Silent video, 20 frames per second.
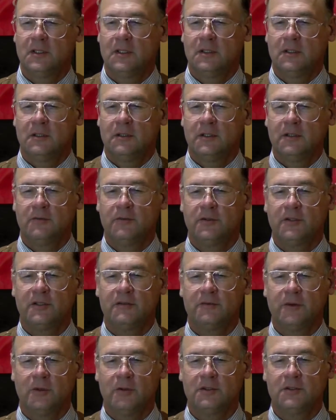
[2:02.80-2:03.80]
Therefore, the
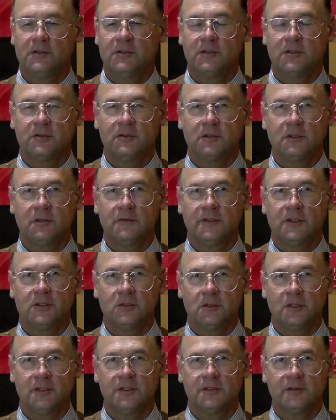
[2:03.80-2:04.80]
voters deserve a
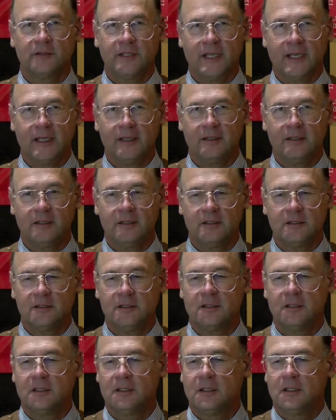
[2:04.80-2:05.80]
choice of
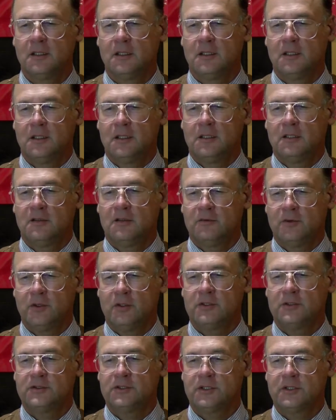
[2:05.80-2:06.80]
candidates. The
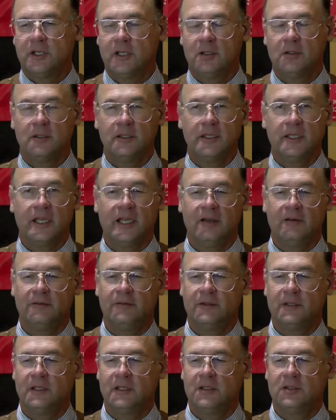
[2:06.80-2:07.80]
voters should not only
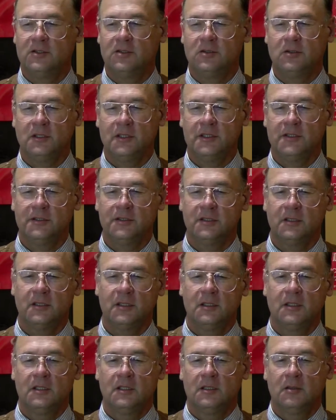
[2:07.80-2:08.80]
have a choice,
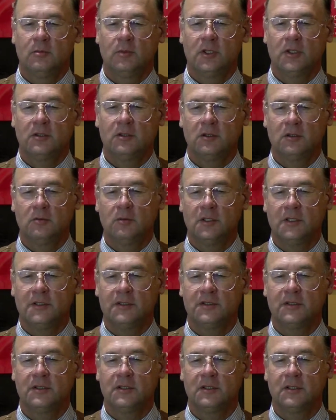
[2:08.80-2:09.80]
but good
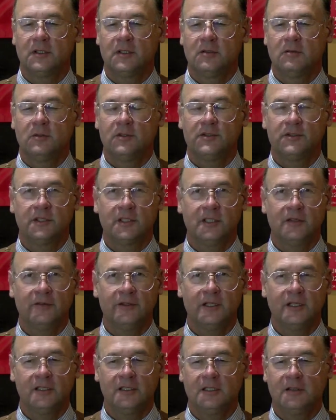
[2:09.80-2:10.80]
ones, with
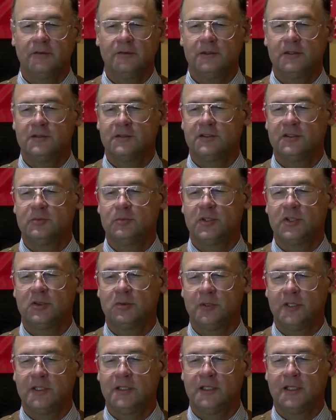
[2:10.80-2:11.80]
significant differences
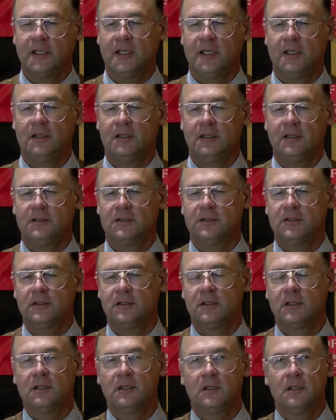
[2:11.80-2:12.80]
between the candidates.
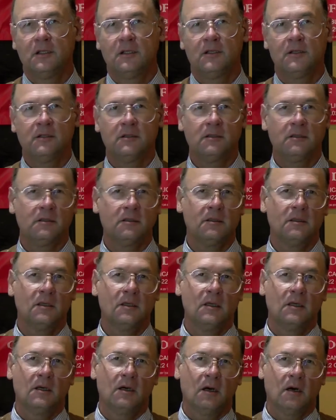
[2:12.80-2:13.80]
Third,
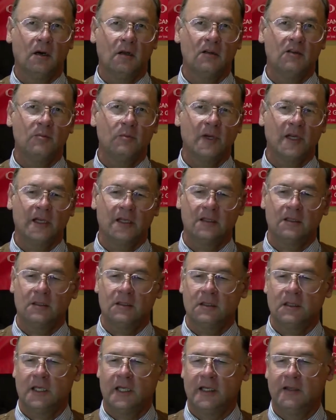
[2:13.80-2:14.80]
all of my
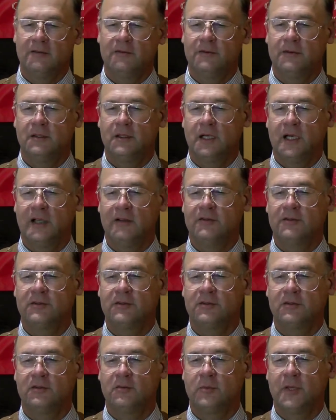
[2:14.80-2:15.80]
adult life, I have
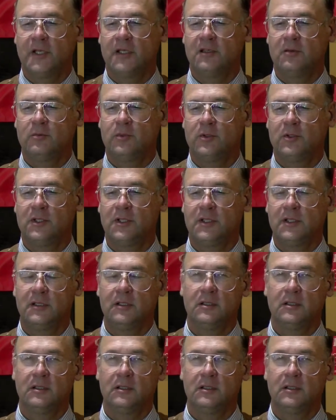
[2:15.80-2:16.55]
served my community.